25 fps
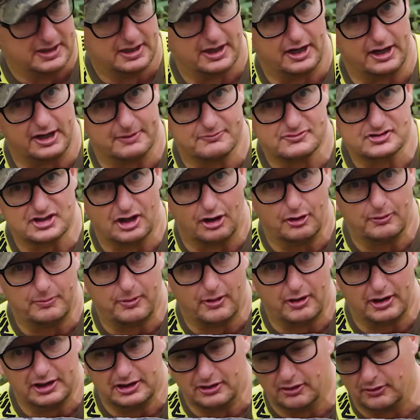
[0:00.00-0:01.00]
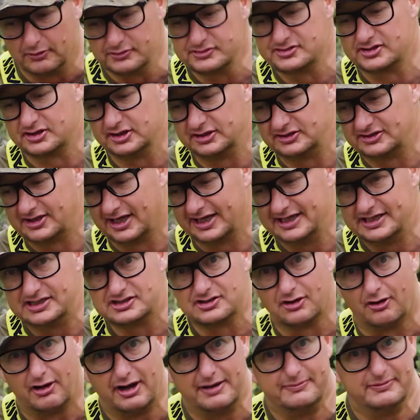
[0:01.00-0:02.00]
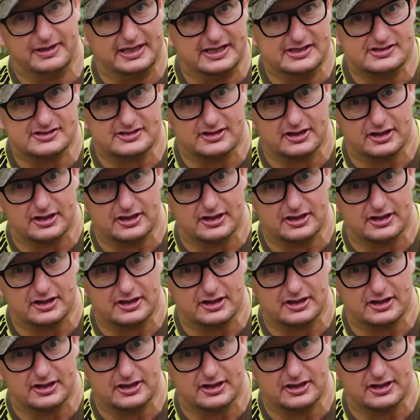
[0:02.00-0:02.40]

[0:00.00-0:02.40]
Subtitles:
and I'm told by Loz that daytime is